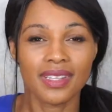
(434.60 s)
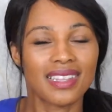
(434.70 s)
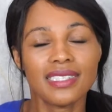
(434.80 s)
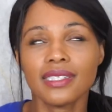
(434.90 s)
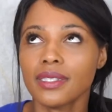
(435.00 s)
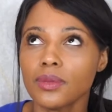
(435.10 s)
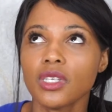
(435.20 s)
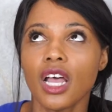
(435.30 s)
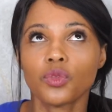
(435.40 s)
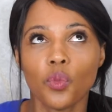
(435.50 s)
This is
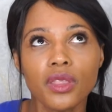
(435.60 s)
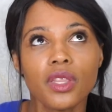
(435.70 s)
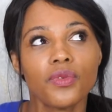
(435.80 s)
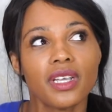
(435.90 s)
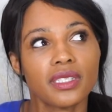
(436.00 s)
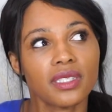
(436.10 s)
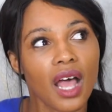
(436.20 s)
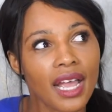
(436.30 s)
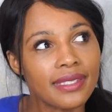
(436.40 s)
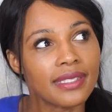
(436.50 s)
sometimes one of the reasons
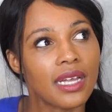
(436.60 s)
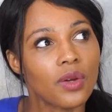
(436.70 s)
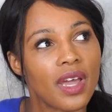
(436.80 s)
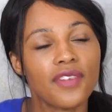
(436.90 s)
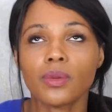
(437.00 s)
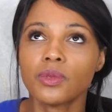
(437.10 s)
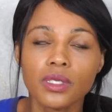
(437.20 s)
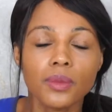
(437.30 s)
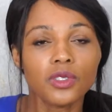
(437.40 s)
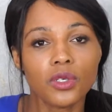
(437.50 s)
I stay away from
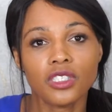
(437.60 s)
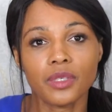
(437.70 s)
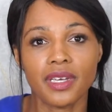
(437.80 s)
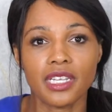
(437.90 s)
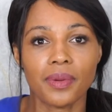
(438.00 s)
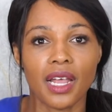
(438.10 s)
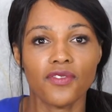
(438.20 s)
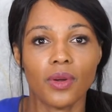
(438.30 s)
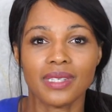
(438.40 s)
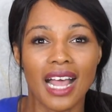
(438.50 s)
some social media
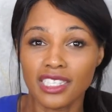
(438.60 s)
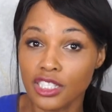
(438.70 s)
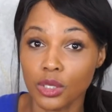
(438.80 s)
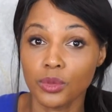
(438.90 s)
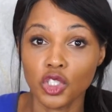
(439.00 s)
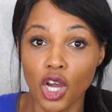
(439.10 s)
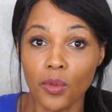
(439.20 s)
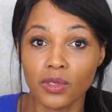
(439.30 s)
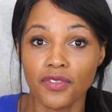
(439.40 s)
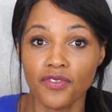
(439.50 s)
platforms and some
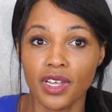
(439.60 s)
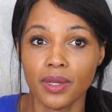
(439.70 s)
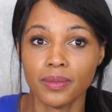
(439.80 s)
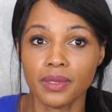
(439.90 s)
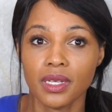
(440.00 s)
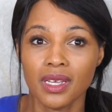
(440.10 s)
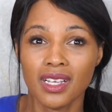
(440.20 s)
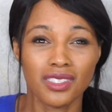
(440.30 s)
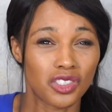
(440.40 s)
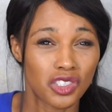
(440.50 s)
genres of films,
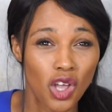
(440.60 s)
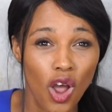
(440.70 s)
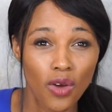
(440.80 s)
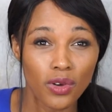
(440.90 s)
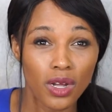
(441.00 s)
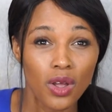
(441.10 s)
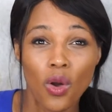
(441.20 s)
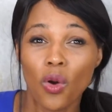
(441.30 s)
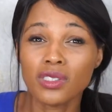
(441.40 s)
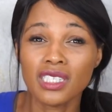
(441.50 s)
such as horror
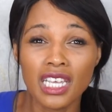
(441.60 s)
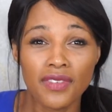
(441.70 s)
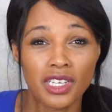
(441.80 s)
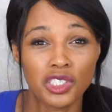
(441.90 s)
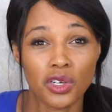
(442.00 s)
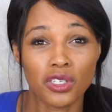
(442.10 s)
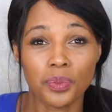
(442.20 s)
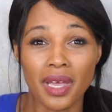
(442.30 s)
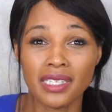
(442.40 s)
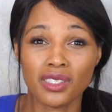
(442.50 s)
or TV shows
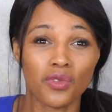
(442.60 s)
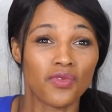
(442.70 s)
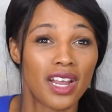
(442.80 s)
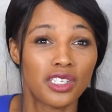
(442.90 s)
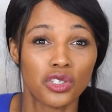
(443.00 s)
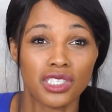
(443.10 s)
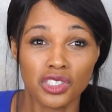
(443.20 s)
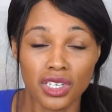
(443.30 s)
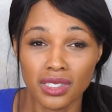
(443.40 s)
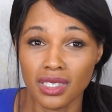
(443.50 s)
based on racial
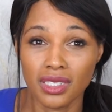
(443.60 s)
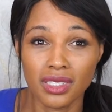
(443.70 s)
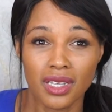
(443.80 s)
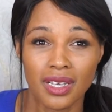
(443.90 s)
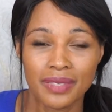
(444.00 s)
injustice.